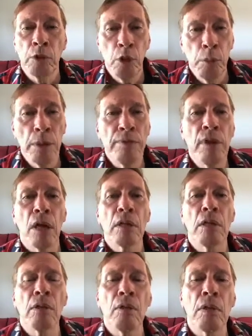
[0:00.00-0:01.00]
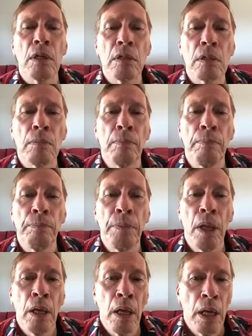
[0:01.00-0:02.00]
Do you believe God can do this?
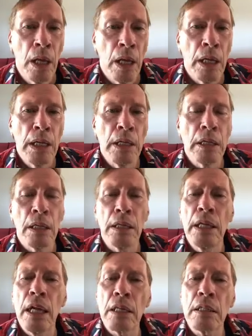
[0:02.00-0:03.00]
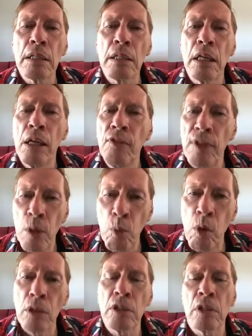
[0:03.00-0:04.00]
And he said, Yes, if he
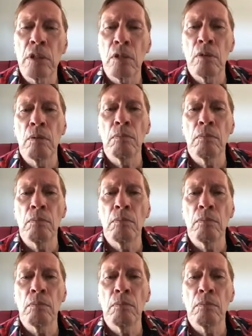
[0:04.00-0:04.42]
wants to.